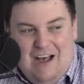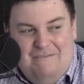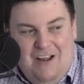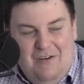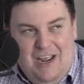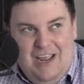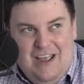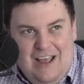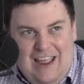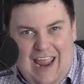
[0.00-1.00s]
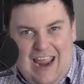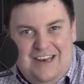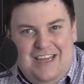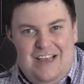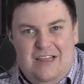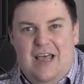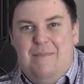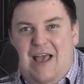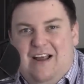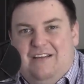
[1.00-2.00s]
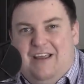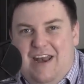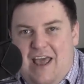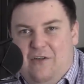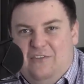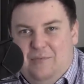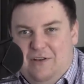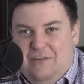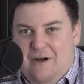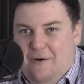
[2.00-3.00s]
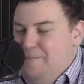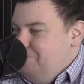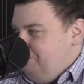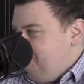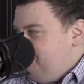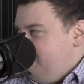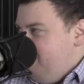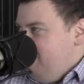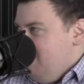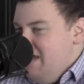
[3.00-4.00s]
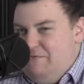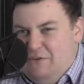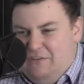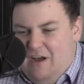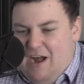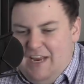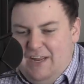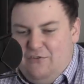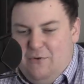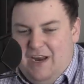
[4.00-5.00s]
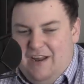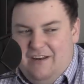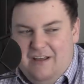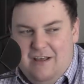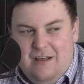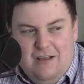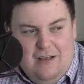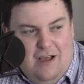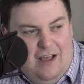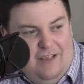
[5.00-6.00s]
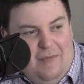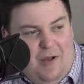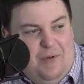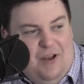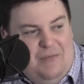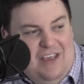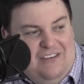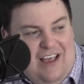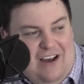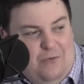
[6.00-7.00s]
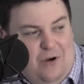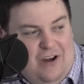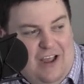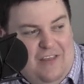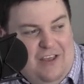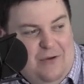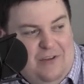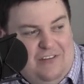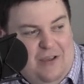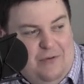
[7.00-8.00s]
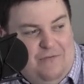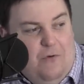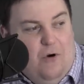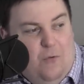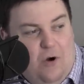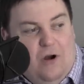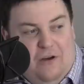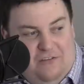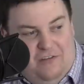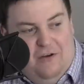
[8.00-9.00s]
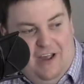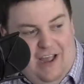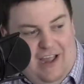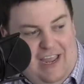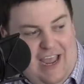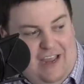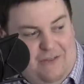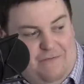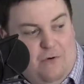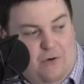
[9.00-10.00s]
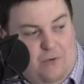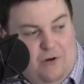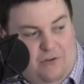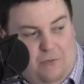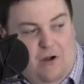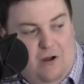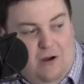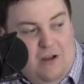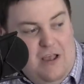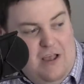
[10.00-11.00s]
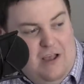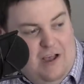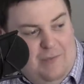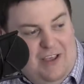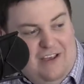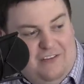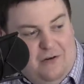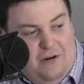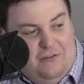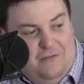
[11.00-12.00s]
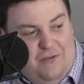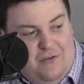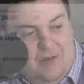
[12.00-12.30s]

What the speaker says: Very anticlimactic announcement, though, if you saw it. He tweeted, I'll pull up the exact wording. I think it was four words, so I can't get the four words wrong because there are so few of